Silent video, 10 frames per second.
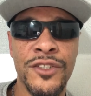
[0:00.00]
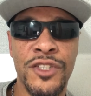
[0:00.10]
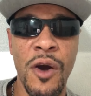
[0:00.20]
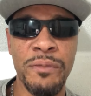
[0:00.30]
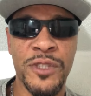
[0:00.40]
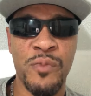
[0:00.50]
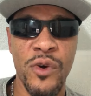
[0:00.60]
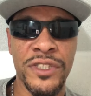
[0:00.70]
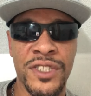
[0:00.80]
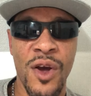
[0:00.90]
Doma
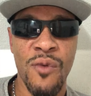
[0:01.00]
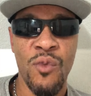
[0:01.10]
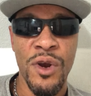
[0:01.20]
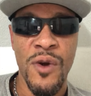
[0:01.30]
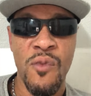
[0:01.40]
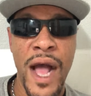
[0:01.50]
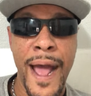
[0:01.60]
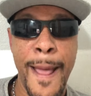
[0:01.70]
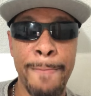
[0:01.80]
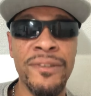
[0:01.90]
Sports Talk
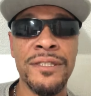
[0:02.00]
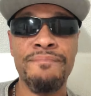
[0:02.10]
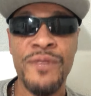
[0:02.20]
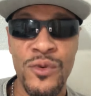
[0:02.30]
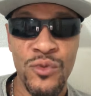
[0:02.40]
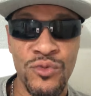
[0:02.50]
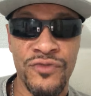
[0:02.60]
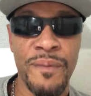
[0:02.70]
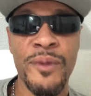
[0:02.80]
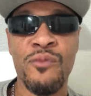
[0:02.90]
Worldwide with some news
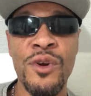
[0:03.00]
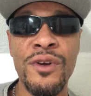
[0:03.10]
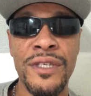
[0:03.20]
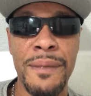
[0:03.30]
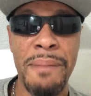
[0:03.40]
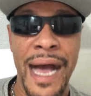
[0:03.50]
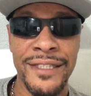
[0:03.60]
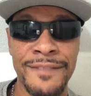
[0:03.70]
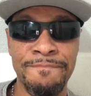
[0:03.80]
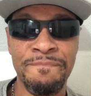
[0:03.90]
from the world of
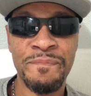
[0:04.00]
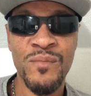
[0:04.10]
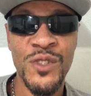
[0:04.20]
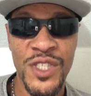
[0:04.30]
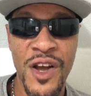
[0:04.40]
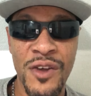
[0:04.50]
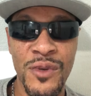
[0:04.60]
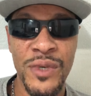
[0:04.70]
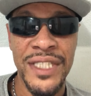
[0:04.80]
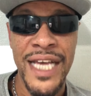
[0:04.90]
boxing. So y'all know
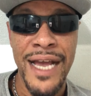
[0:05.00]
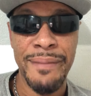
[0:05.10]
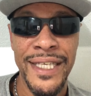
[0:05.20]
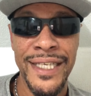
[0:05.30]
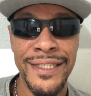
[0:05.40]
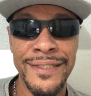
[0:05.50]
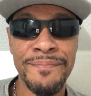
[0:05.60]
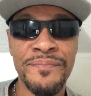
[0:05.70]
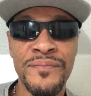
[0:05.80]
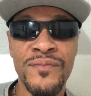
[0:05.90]
what time it is.
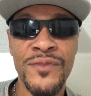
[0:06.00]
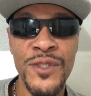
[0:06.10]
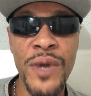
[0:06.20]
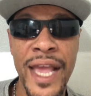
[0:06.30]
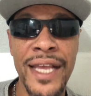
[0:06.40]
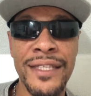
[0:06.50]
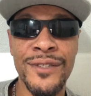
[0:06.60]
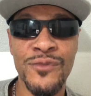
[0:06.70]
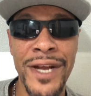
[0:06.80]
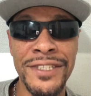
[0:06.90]
You ain't in
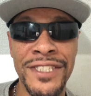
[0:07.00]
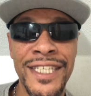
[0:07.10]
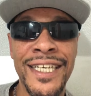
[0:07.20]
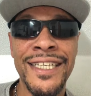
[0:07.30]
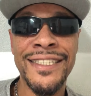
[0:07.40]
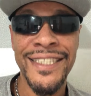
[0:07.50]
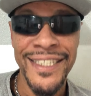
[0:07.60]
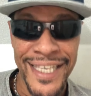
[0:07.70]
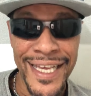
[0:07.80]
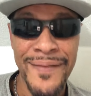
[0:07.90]
a rush to
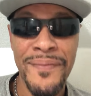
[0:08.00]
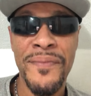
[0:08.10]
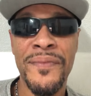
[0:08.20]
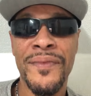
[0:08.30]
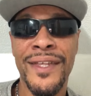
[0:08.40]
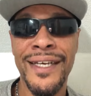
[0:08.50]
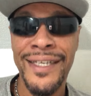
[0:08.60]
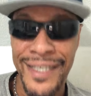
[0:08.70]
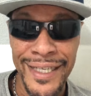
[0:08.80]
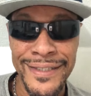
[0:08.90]
get
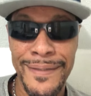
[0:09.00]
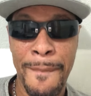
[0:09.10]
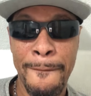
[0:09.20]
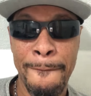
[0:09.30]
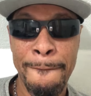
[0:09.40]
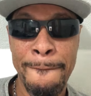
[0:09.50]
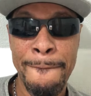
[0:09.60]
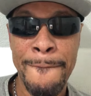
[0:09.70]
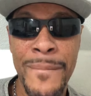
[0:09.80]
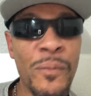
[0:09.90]
concussed.
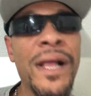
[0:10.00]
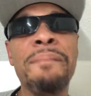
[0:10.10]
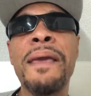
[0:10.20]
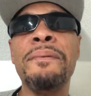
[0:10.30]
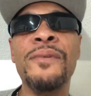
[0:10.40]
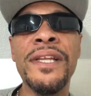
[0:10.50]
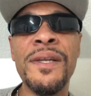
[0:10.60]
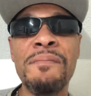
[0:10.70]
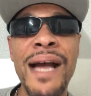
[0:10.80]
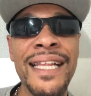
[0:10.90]
Well, maybe it wasn't
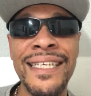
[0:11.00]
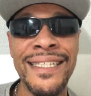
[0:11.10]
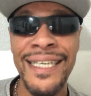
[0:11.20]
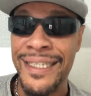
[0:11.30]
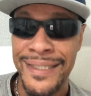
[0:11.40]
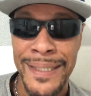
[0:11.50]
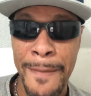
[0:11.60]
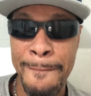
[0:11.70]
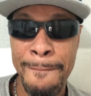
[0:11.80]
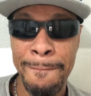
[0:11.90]
nobody concussed,
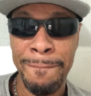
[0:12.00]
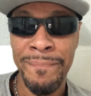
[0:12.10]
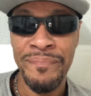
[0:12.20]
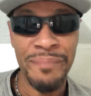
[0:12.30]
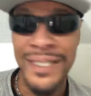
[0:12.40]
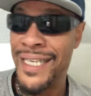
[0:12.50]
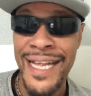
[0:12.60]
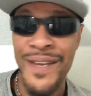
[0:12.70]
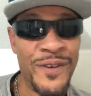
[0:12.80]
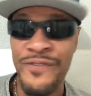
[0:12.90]
but it
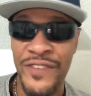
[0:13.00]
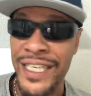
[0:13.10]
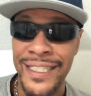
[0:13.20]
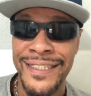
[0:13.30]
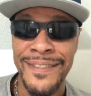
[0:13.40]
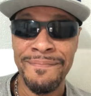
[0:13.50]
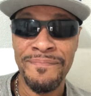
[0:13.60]
ain't no fuss.